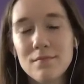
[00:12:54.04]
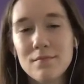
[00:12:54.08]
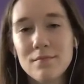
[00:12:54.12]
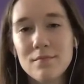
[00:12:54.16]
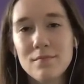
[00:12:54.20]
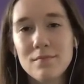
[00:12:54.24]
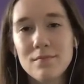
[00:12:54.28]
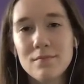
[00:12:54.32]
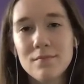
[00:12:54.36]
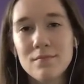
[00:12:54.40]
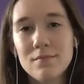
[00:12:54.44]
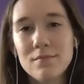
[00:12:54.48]

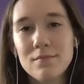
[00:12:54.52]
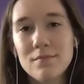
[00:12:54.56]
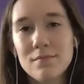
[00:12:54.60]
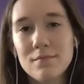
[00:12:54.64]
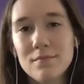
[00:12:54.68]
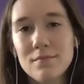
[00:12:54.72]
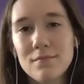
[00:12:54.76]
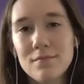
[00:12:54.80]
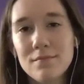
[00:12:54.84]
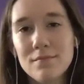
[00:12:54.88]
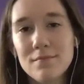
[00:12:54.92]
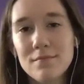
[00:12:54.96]

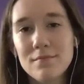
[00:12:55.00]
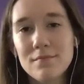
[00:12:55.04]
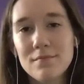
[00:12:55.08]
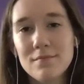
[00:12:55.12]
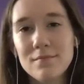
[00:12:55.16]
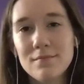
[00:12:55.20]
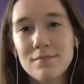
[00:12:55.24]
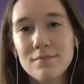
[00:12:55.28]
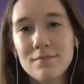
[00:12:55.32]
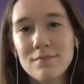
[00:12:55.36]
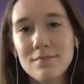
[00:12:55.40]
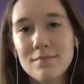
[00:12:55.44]

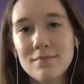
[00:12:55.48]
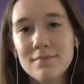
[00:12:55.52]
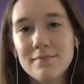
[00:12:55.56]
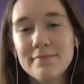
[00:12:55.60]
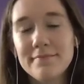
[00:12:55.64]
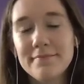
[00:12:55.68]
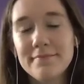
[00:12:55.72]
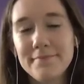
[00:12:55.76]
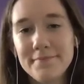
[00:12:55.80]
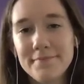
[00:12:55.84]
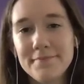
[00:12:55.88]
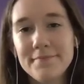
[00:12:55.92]

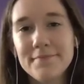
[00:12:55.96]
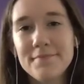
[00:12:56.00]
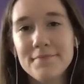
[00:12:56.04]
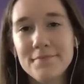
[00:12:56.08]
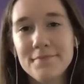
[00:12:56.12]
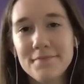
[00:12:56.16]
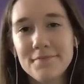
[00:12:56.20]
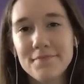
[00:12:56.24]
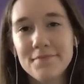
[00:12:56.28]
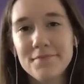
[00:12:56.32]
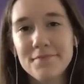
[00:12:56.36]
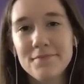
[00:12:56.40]

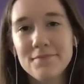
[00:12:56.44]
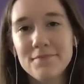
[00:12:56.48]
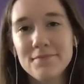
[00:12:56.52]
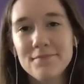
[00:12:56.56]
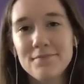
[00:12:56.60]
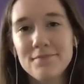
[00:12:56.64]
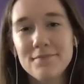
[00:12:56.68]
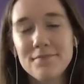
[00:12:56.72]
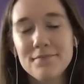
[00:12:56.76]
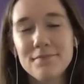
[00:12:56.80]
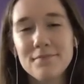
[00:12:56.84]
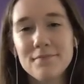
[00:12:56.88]

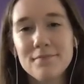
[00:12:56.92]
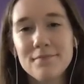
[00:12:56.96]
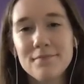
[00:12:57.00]
[no speech]